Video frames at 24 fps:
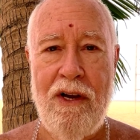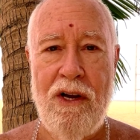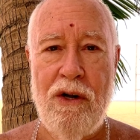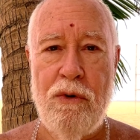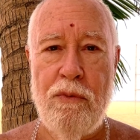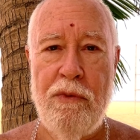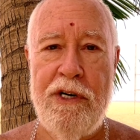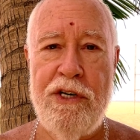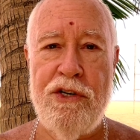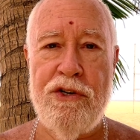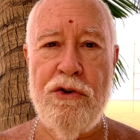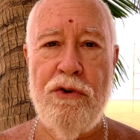
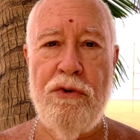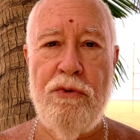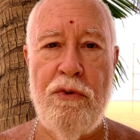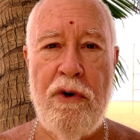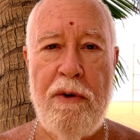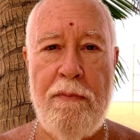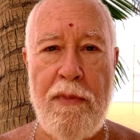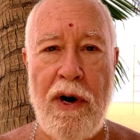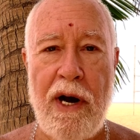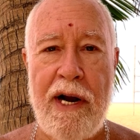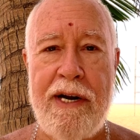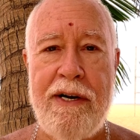Richard
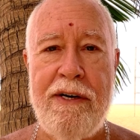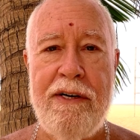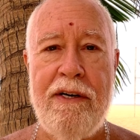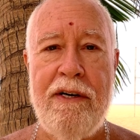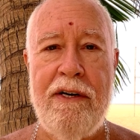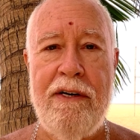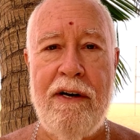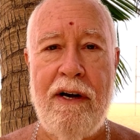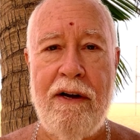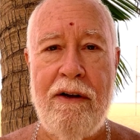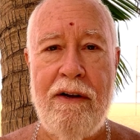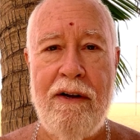
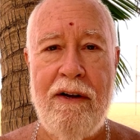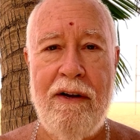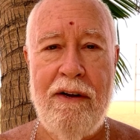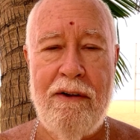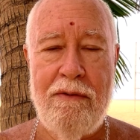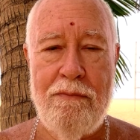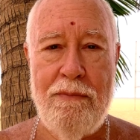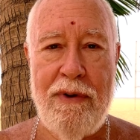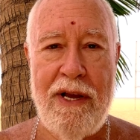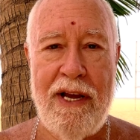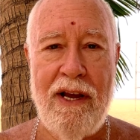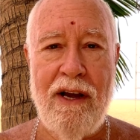reminded uh,
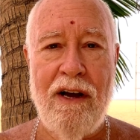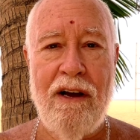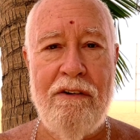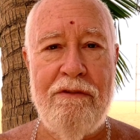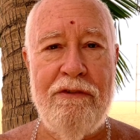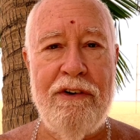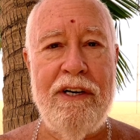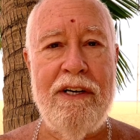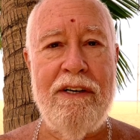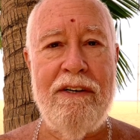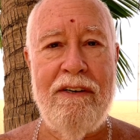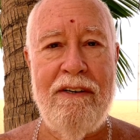me of
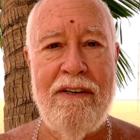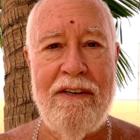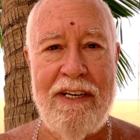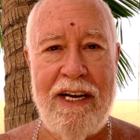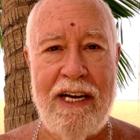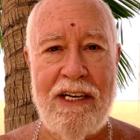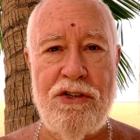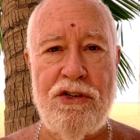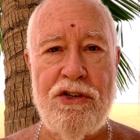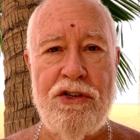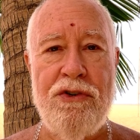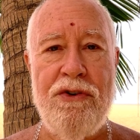it
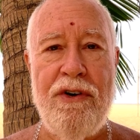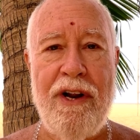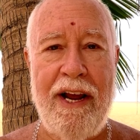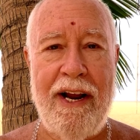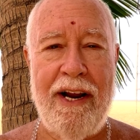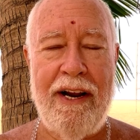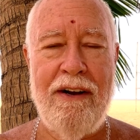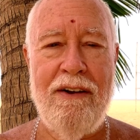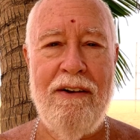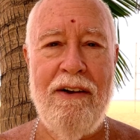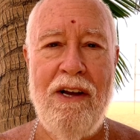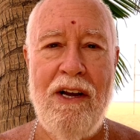
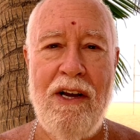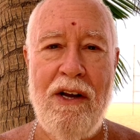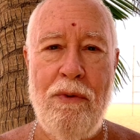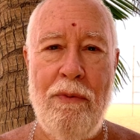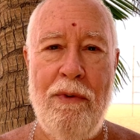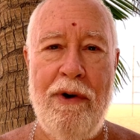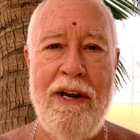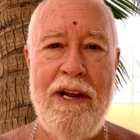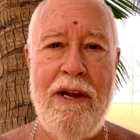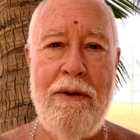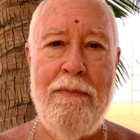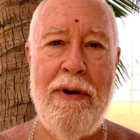yesterday
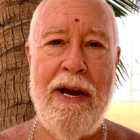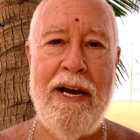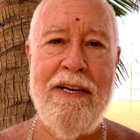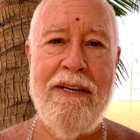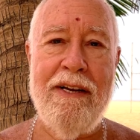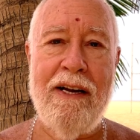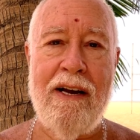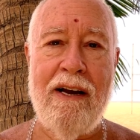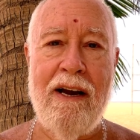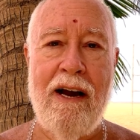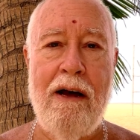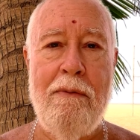when he made
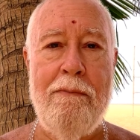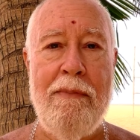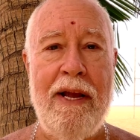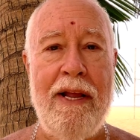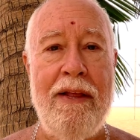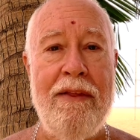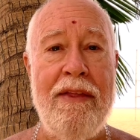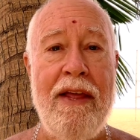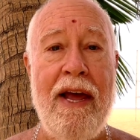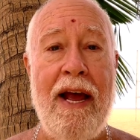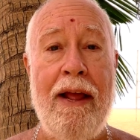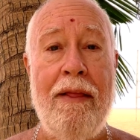the
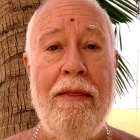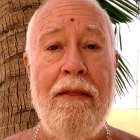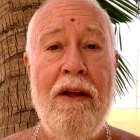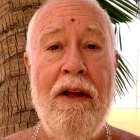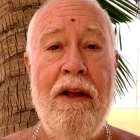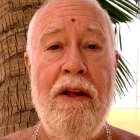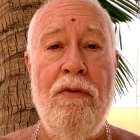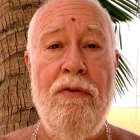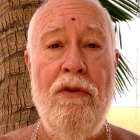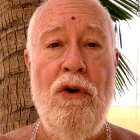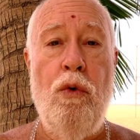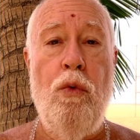comment that
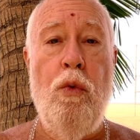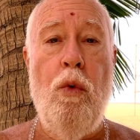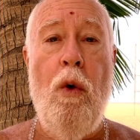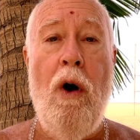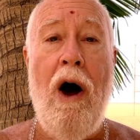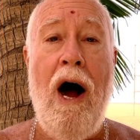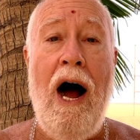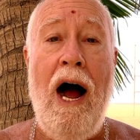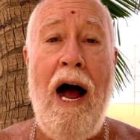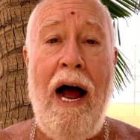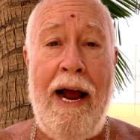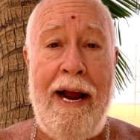the
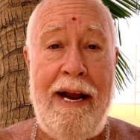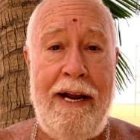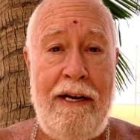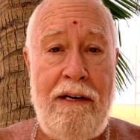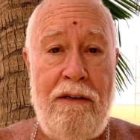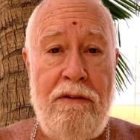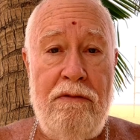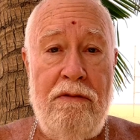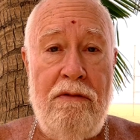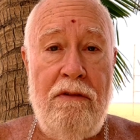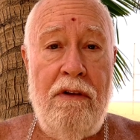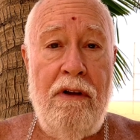why
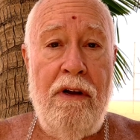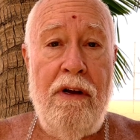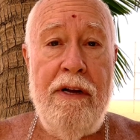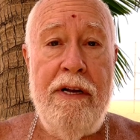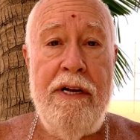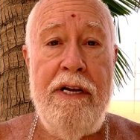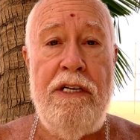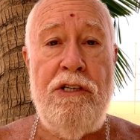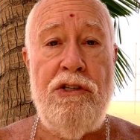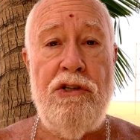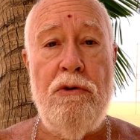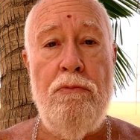
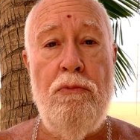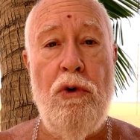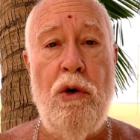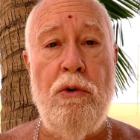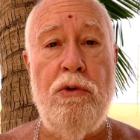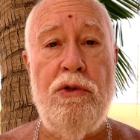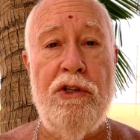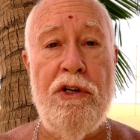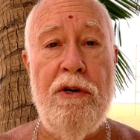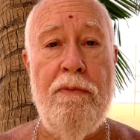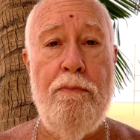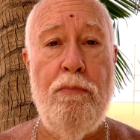is the
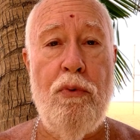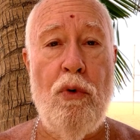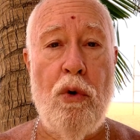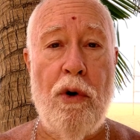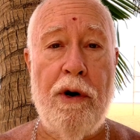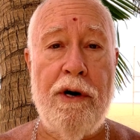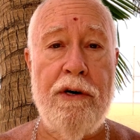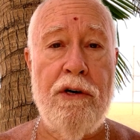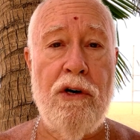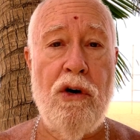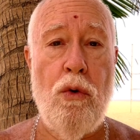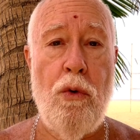most
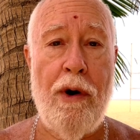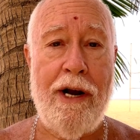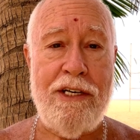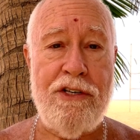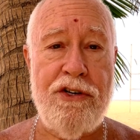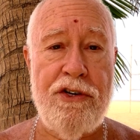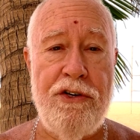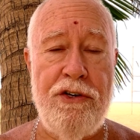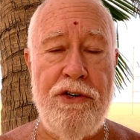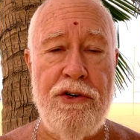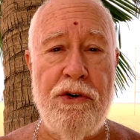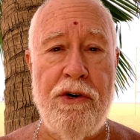important
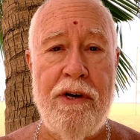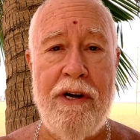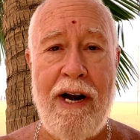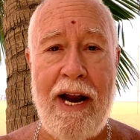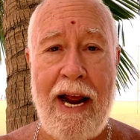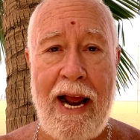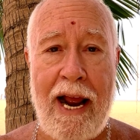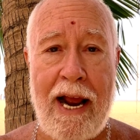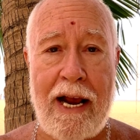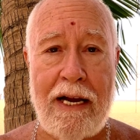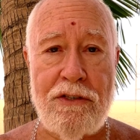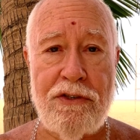question you can
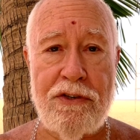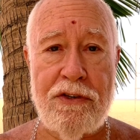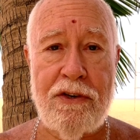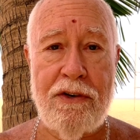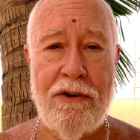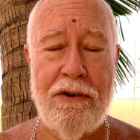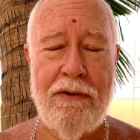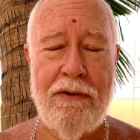ask.